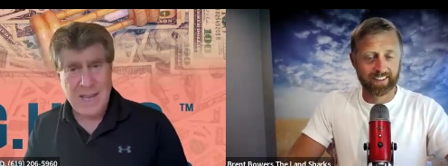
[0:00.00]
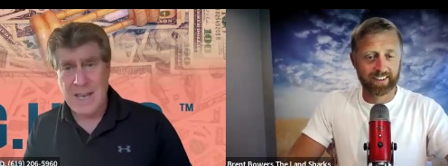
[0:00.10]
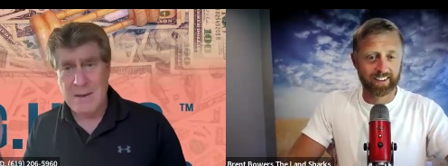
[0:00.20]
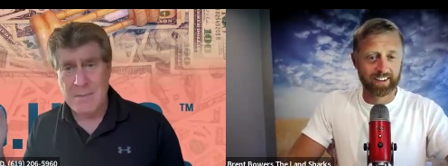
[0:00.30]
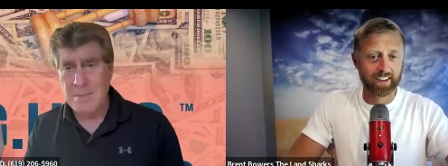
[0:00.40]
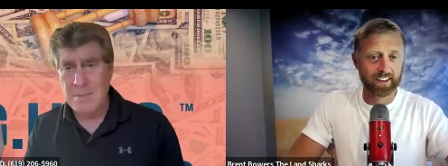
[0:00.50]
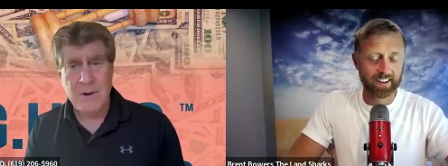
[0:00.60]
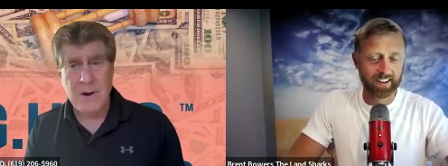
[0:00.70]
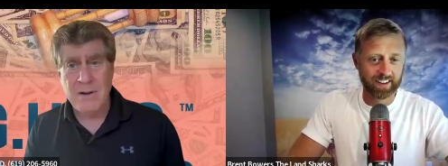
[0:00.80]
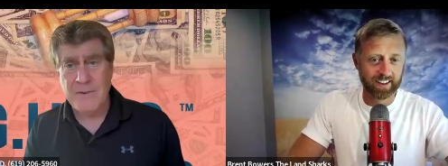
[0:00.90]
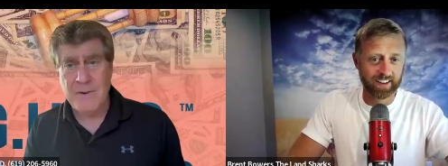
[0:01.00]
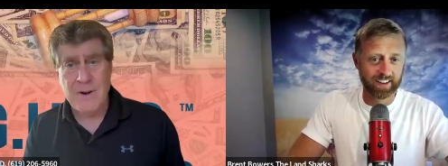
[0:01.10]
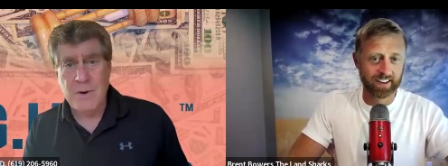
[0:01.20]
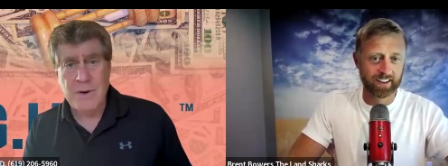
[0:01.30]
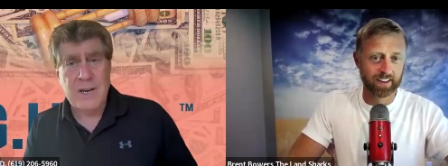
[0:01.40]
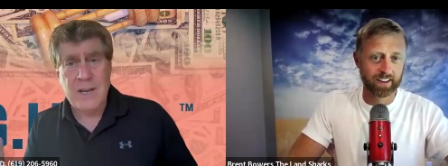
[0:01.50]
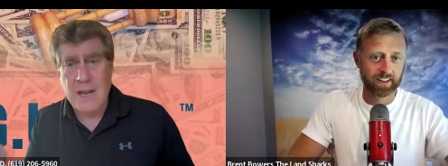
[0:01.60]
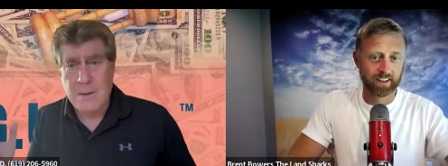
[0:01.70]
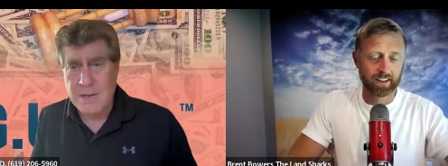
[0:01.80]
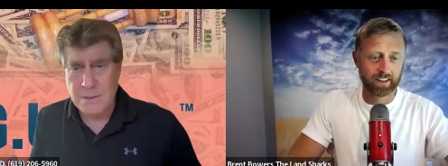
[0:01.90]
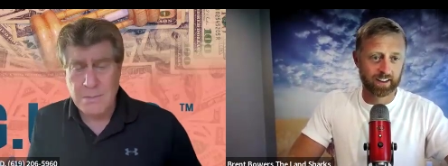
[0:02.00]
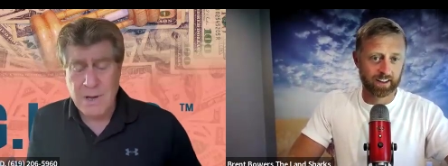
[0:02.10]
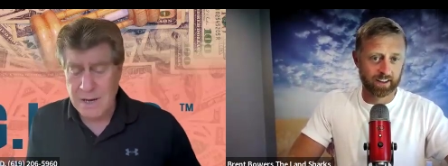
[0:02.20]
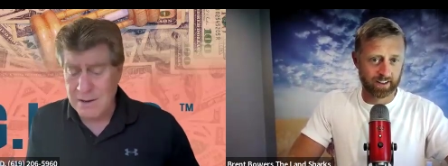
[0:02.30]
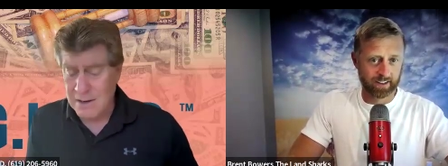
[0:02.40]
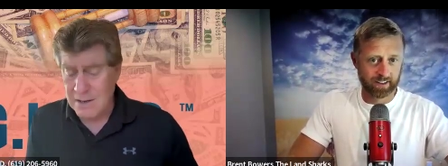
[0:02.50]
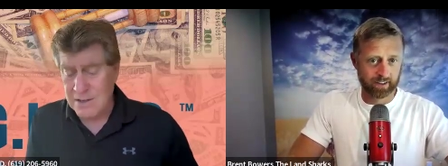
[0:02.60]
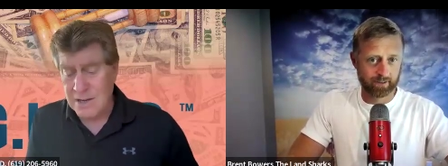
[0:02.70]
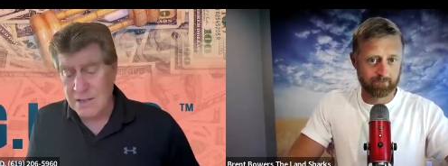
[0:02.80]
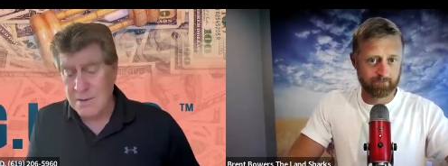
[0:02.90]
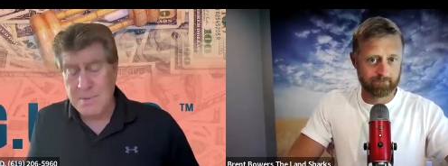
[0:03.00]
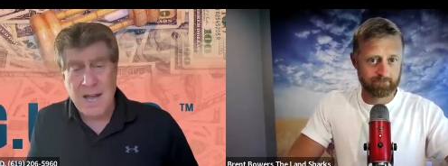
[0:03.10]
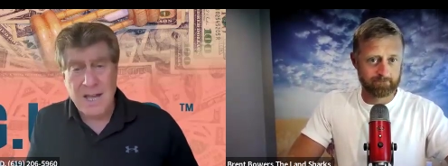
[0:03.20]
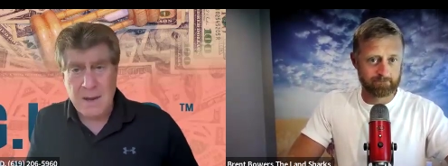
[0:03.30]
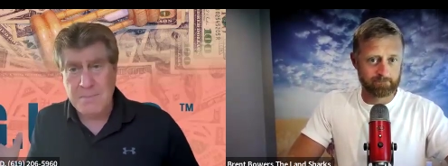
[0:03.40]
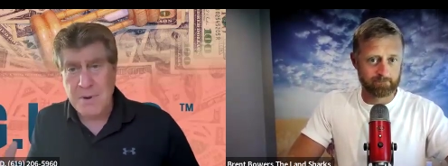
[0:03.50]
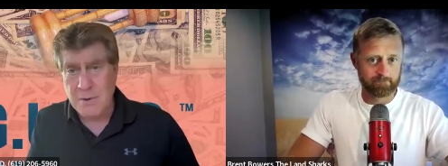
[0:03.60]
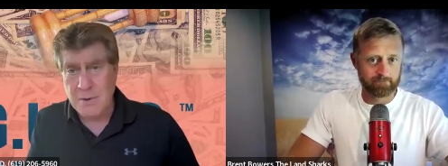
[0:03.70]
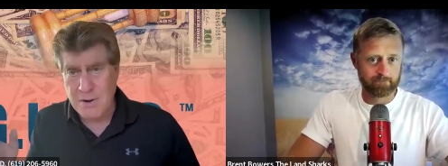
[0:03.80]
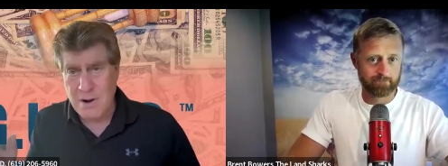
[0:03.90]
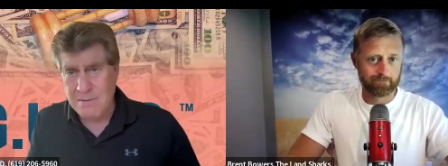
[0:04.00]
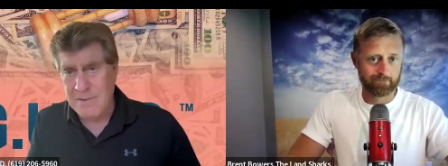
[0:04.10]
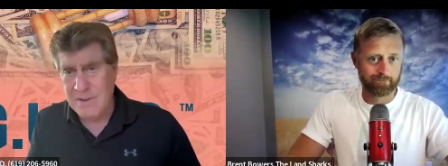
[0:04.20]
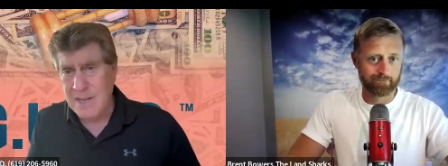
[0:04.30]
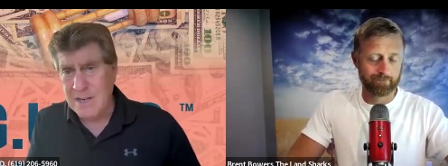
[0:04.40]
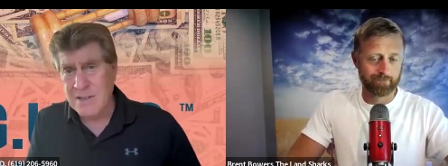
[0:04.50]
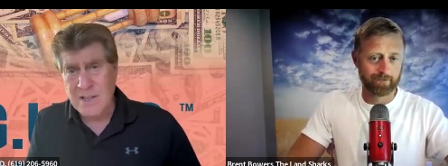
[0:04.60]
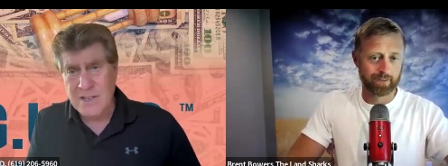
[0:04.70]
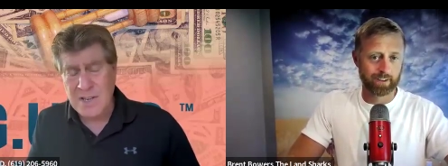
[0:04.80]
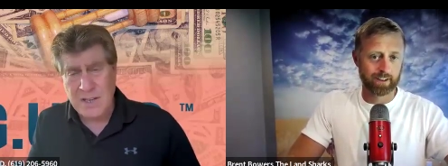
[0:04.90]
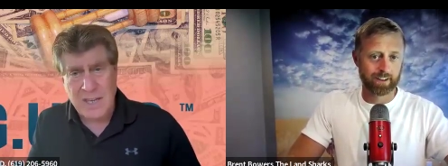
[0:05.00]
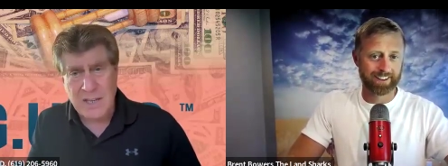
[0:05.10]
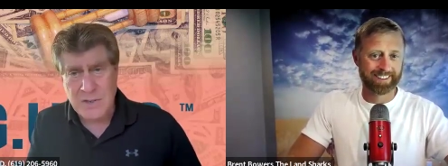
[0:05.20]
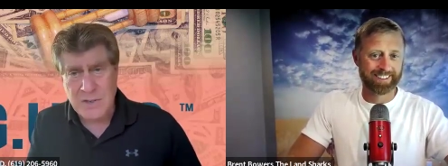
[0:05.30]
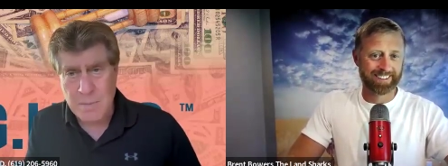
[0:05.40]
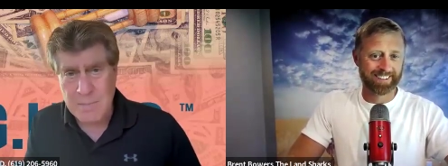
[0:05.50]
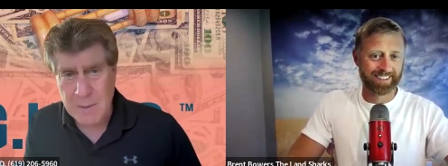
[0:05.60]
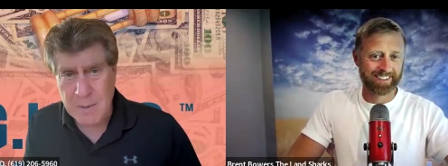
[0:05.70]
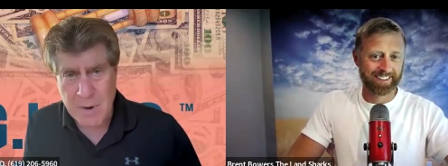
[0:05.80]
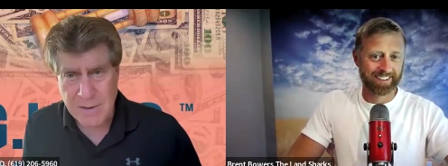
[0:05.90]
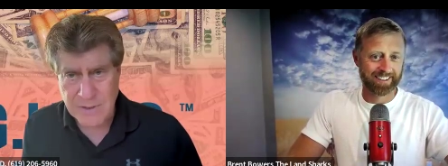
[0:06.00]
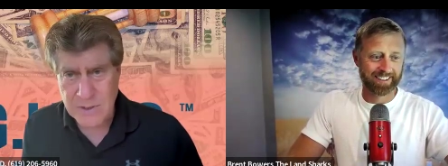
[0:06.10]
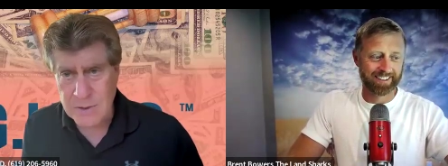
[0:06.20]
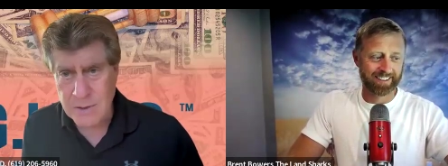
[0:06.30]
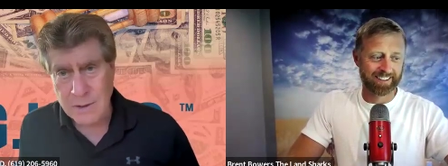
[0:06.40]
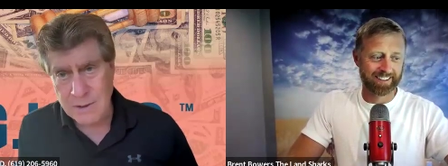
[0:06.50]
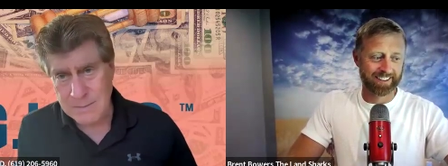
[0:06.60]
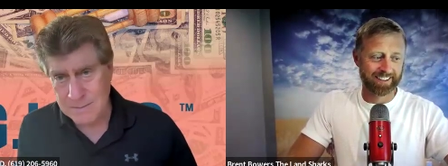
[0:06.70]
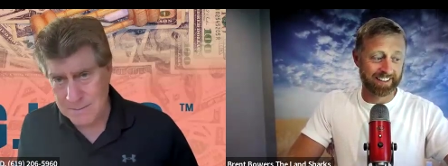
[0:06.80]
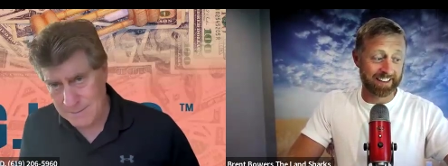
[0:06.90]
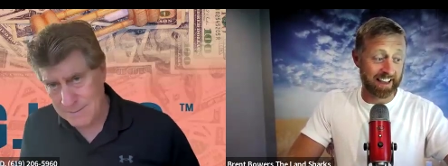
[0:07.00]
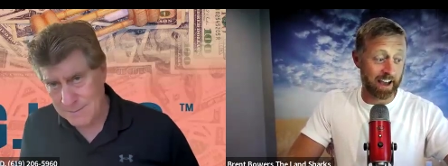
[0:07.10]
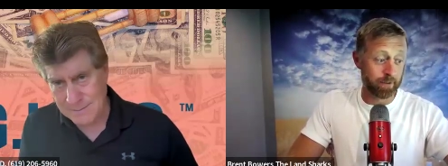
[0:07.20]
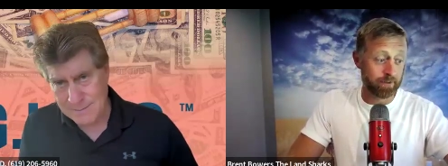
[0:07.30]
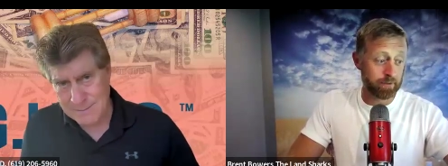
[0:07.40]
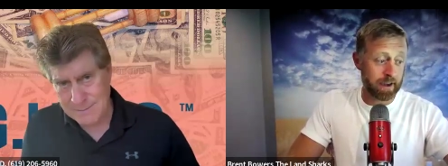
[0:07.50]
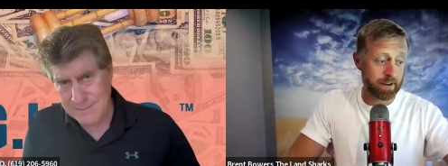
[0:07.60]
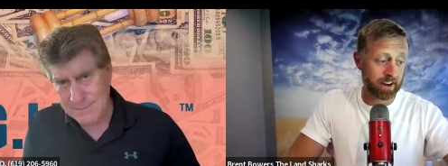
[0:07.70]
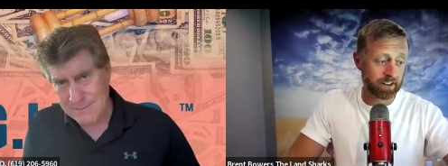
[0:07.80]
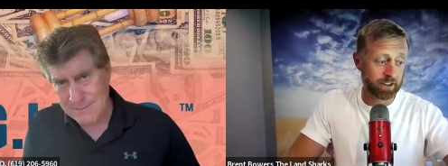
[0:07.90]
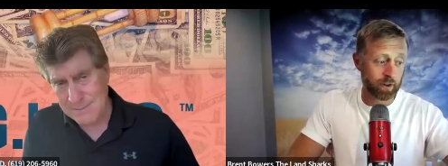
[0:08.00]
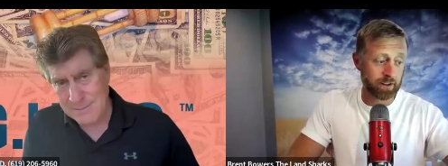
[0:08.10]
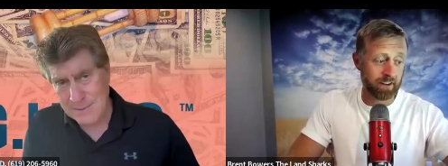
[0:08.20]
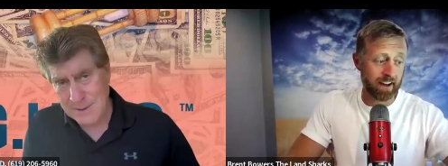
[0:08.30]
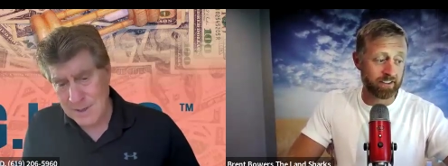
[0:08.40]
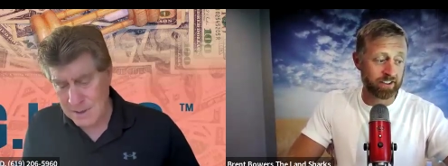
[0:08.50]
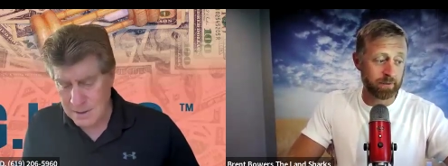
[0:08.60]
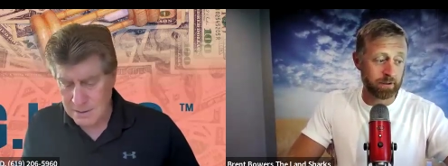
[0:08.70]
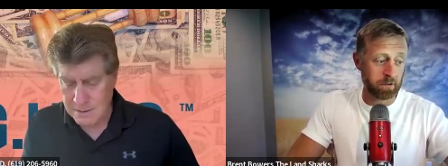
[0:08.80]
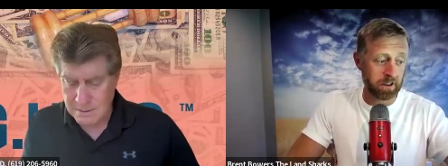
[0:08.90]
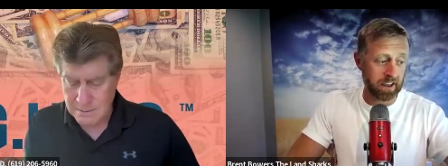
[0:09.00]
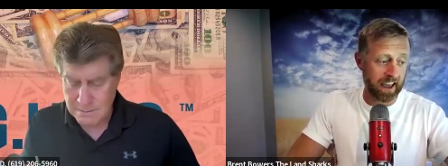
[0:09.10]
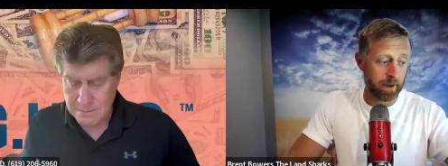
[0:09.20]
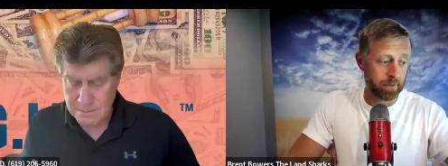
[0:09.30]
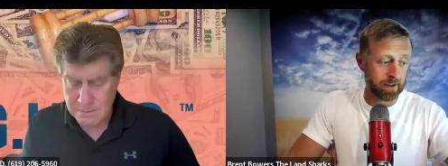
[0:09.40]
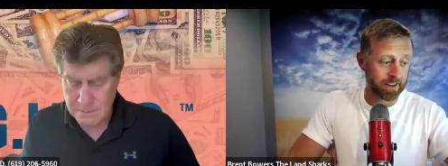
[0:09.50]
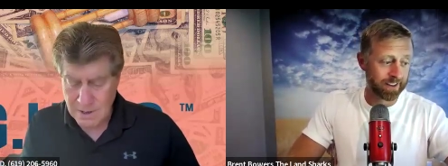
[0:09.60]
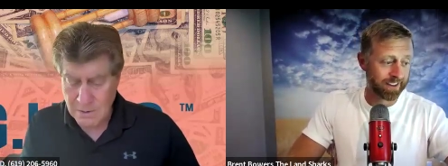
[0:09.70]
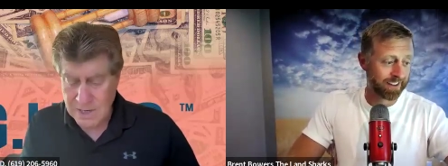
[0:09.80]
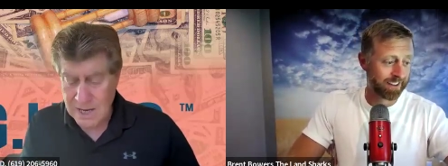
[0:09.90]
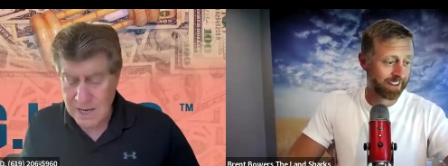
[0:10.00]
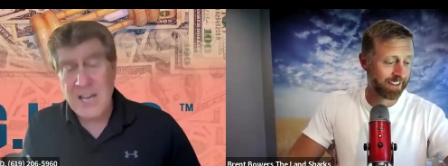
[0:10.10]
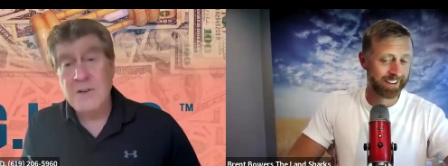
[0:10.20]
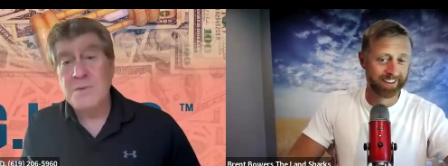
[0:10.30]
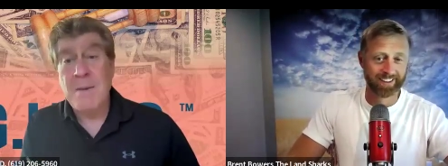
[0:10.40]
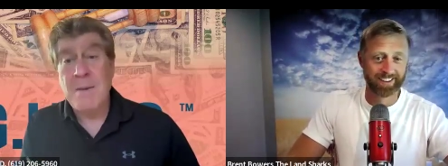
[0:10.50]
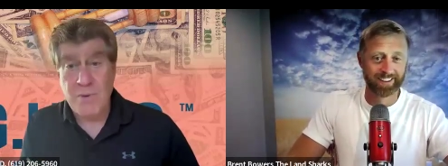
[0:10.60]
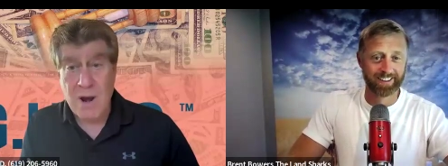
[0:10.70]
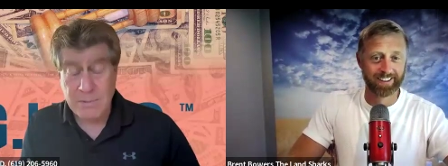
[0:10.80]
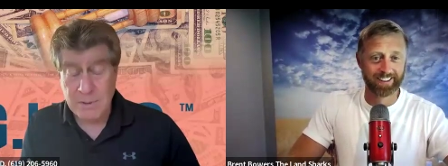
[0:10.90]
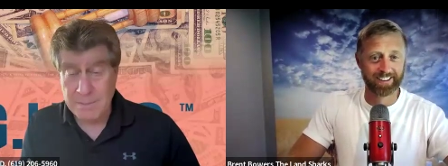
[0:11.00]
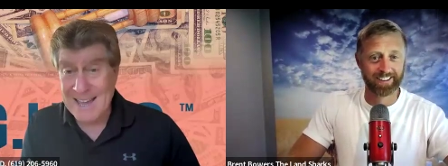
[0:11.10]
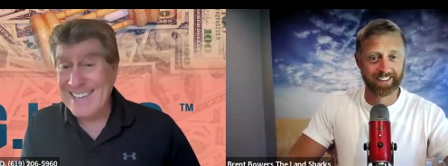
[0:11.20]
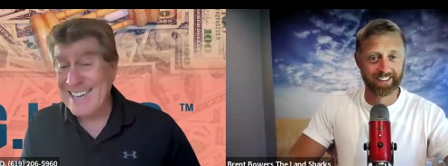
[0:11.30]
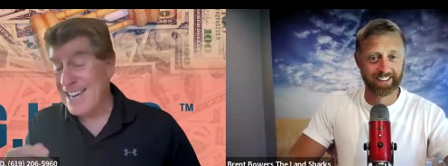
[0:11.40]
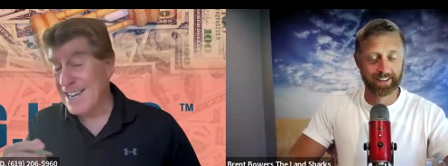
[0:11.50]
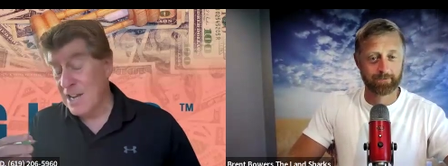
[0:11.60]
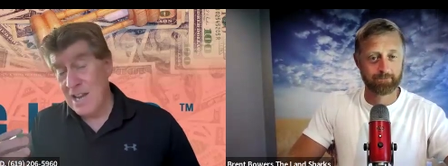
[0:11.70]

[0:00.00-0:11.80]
Speaker 1: and he made me an offer, and we're going to get a bunch of money to buy that boat and RV and send the kids to a better
Speaker 2: private school. Yeah. I mean, if you paid me 125, she'd be really happy. Okay. Here's my
Speaker 1: problem. I can't,